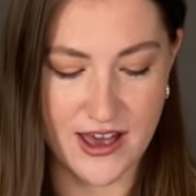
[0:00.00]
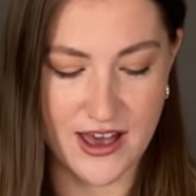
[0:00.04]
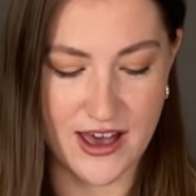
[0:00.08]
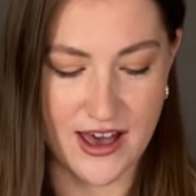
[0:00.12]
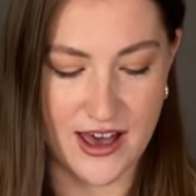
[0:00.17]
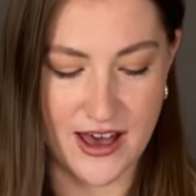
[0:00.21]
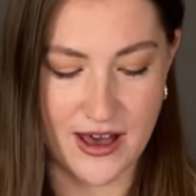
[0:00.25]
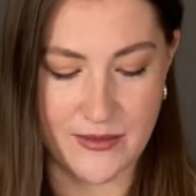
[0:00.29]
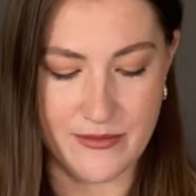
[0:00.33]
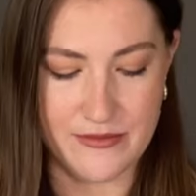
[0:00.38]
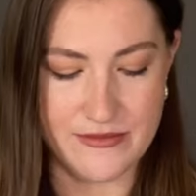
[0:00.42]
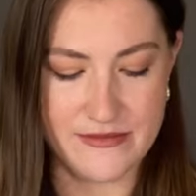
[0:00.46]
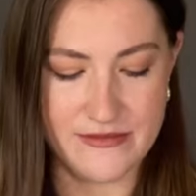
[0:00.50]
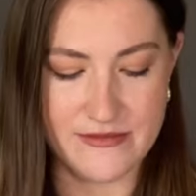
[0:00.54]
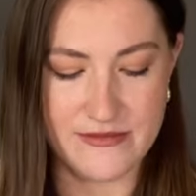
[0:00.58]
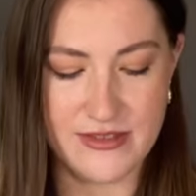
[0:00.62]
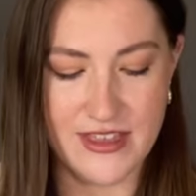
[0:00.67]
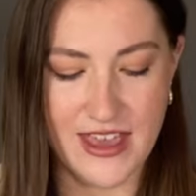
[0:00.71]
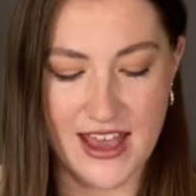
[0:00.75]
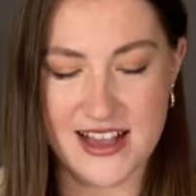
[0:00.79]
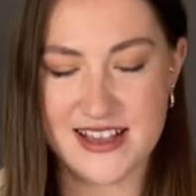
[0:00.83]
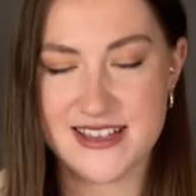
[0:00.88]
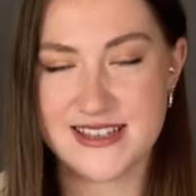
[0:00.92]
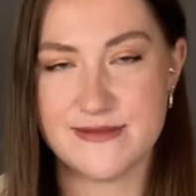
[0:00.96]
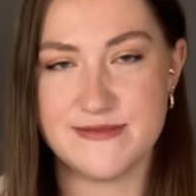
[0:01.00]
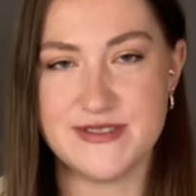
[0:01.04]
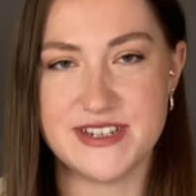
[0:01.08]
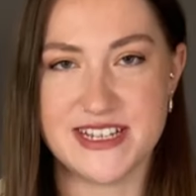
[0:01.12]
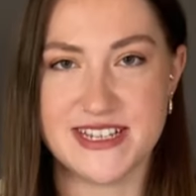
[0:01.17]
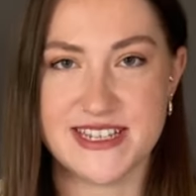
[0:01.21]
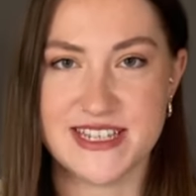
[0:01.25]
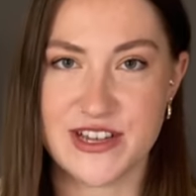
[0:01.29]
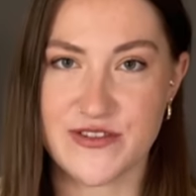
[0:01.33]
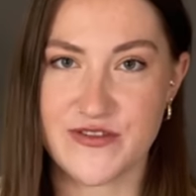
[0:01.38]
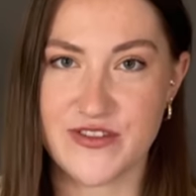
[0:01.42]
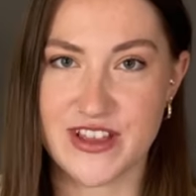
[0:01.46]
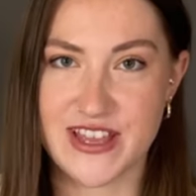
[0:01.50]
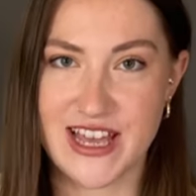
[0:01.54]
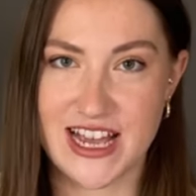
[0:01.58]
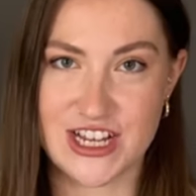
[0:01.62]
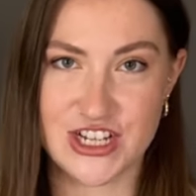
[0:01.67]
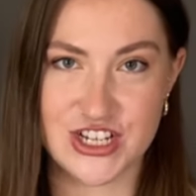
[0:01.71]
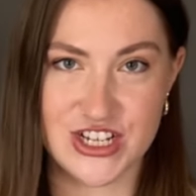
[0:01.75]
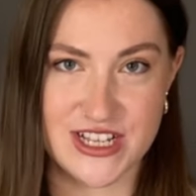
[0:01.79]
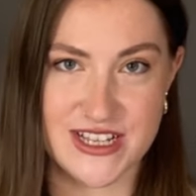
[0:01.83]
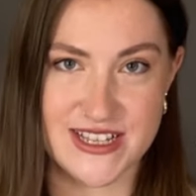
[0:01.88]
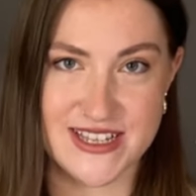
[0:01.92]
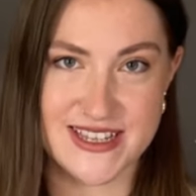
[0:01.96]
um, like some distant
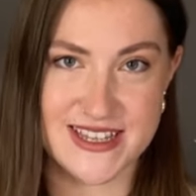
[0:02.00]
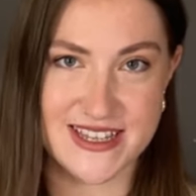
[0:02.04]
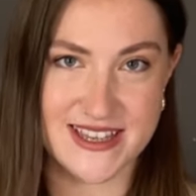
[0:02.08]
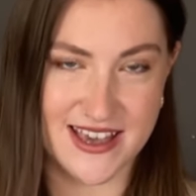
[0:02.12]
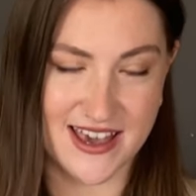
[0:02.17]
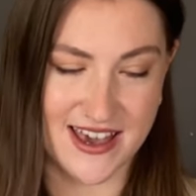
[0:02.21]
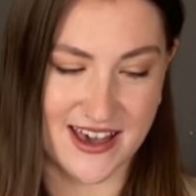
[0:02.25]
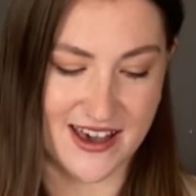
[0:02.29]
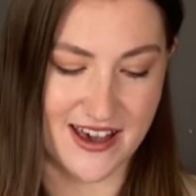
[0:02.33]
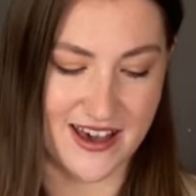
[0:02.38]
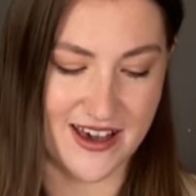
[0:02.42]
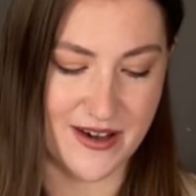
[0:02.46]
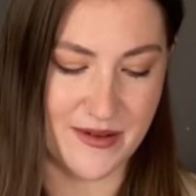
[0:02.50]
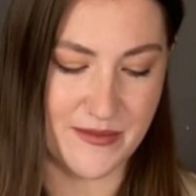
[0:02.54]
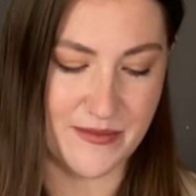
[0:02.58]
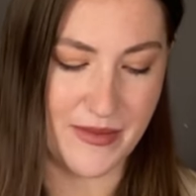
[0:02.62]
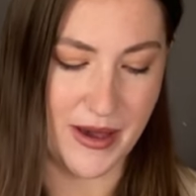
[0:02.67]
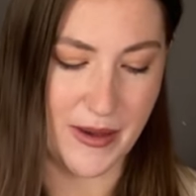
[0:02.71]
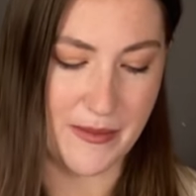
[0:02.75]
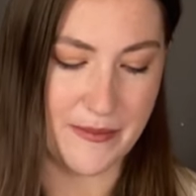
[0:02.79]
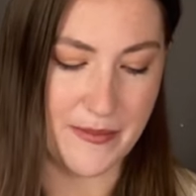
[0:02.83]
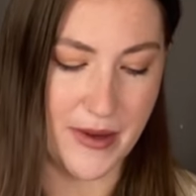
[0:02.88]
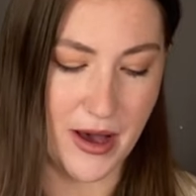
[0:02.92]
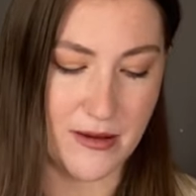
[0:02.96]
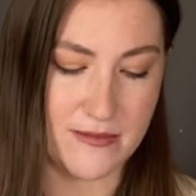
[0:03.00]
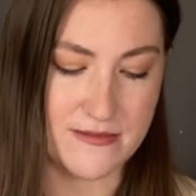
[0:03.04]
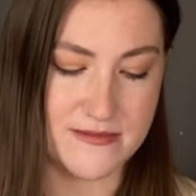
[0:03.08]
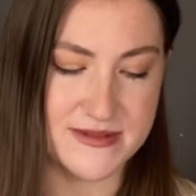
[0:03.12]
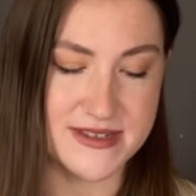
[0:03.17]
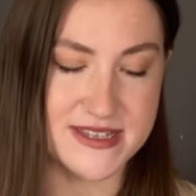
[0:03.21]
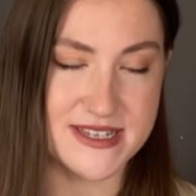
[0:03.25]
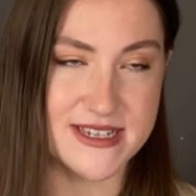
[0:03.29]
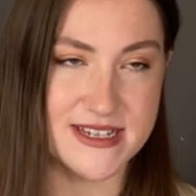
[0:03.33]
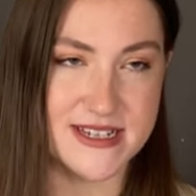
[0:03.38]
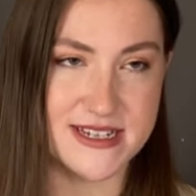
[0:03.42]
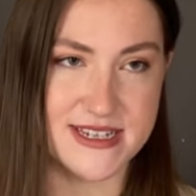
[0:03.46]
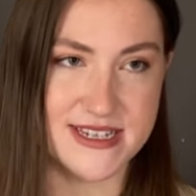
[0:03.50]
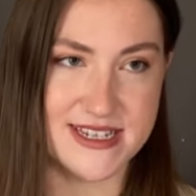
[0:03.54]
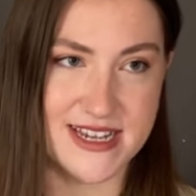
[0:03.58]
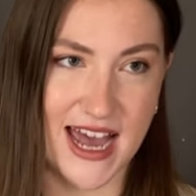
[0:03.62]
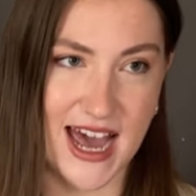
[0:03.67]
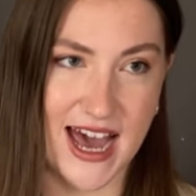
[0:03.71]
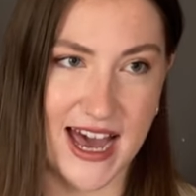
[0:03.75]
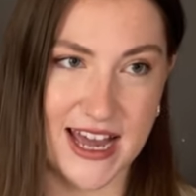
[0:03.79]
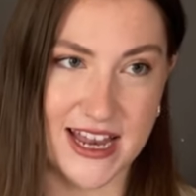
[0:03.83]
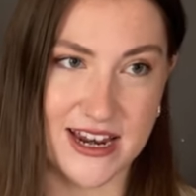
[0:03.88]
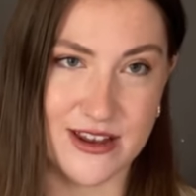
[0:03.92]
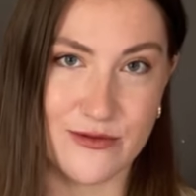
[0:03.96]
relations. Uh, my mum's
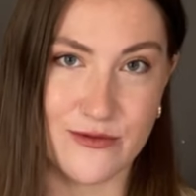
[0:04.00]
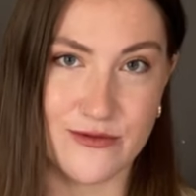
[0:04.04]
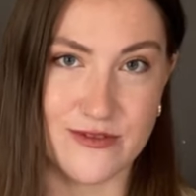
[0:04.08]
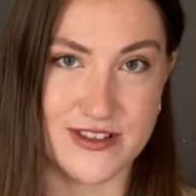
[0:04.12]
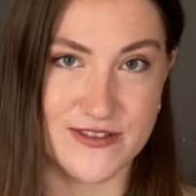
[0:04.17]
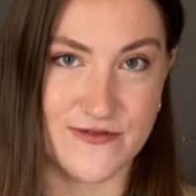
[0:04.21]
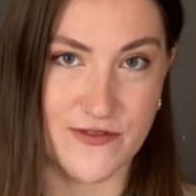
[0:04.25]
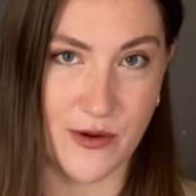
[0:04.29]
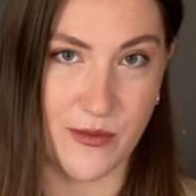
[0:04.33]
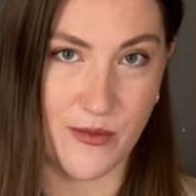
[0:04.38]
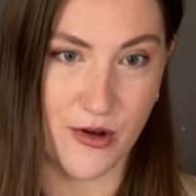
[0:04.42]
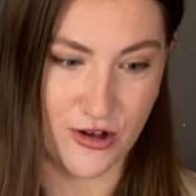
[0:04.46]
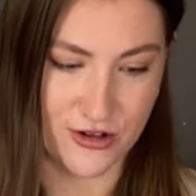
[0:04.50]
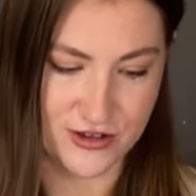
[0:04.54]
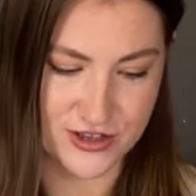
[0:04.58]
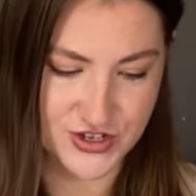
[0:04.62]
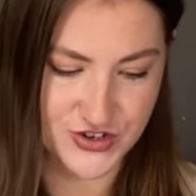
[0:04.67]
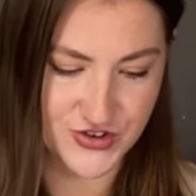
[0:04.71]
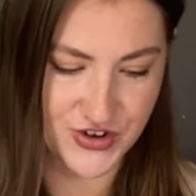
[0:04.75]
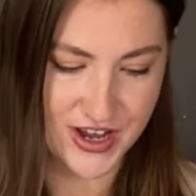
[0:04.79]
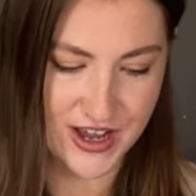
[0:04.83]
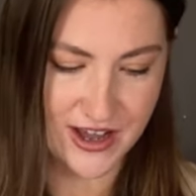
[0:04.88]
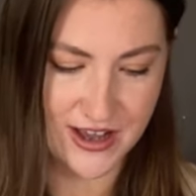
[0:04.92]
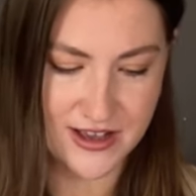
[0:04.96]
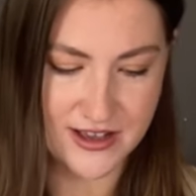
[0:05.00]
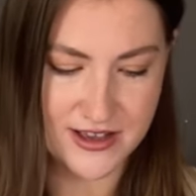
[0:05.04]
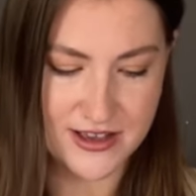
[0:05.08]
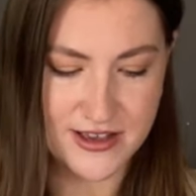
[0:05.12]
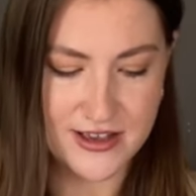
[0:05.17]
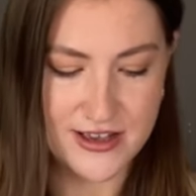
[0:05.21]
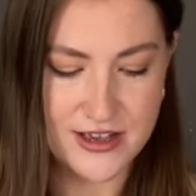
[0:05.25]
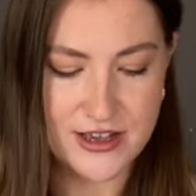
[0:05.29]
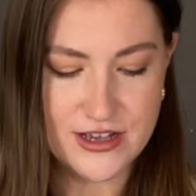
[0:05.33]
dad was from Austria.